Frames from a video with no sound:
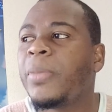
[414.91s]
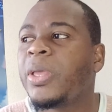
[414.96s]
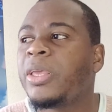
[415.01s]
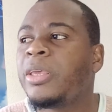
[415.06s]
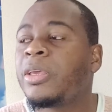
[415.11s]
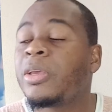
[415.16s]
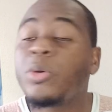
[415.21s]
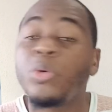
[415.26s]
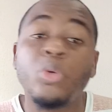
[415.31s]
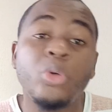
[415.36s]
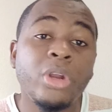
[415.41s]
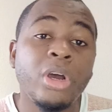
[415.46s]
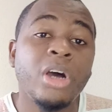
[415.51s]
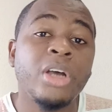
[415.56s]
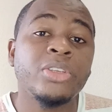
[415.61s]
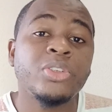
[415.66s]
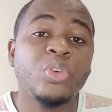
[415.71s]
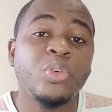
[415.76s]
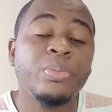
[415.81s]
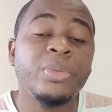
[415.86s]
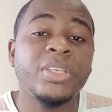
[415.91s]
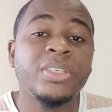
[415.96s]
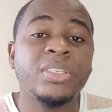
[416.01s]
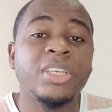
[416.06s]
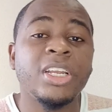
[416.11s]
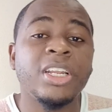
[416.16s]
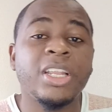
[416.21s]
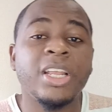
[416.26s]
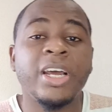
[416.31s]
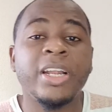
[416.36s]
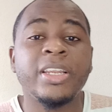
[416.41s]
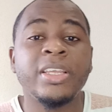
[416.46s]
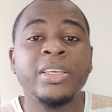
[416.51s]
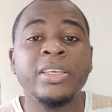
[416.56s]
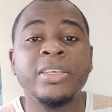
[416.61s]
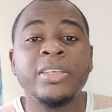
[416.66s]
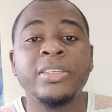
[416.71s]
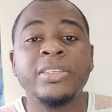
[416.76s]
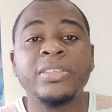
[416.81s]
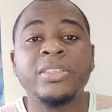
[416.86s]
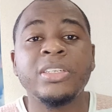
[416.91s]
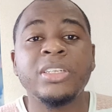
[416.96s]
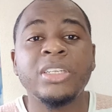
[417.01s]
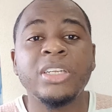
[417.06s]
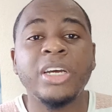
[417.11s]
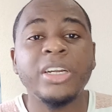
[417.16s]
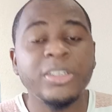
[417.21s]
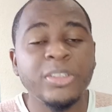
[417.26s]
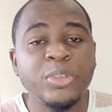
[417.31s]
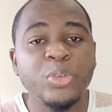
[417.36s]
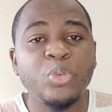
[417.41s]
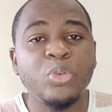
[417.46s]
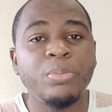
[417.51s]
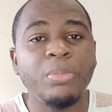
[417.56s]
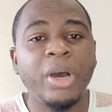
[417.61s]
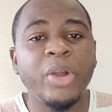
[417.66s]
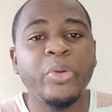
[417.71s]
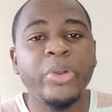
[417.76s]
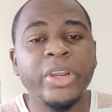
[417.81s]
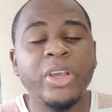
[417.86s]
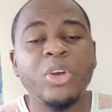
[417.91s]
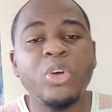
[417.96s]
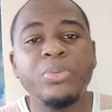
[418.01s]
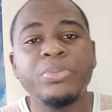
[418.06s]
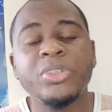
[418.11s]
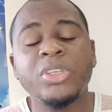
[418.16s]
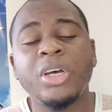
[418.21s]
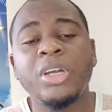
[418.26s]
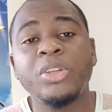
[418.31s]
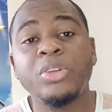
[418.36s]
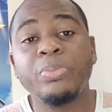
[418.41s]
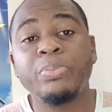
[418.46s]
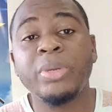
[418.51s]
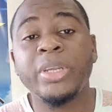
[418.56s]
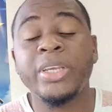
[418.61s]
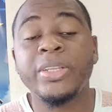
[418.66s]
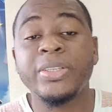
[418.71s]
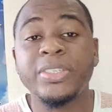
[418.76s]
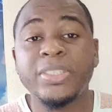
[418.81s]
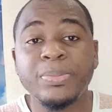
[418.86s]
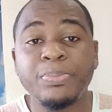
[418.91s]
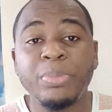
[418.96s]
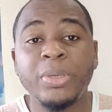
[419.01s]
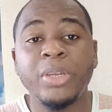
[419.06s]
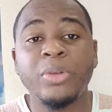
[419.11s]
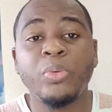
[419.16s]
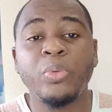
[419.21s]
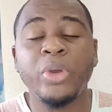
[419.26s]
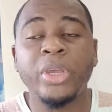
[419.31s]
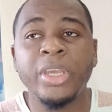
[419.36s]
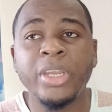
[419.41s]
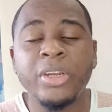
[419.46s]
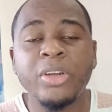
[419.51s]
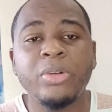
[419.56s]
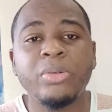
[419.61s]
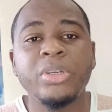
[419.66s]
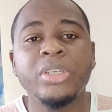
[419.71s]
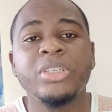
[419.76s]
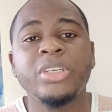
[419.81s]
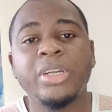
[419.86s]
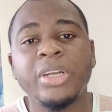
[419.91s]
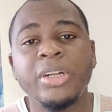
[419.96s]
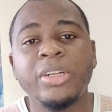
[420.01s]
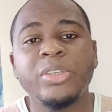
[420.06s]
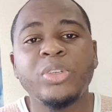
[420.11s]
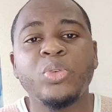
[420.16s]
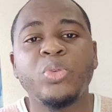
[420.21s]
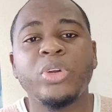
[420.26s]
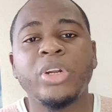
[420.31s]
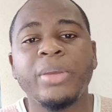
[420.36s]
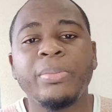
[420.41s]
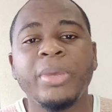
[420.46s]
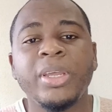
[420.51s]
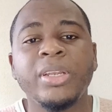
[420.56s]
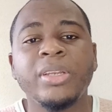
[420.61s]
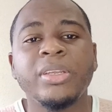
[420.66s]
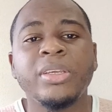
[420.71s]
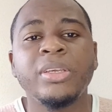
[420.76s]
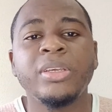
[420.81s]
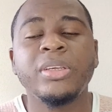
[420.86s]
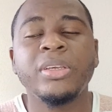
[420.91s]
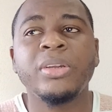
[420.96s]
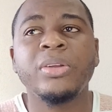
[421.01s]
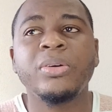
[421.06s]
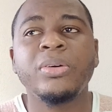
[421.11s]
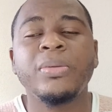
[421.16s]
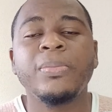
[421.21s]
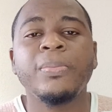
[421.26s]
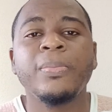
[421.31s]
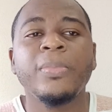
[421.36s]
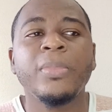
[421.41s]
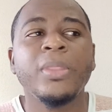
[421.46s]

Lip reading: It could also be said that he's not too bad when it comes on to playing spin in the regional tournament, you know.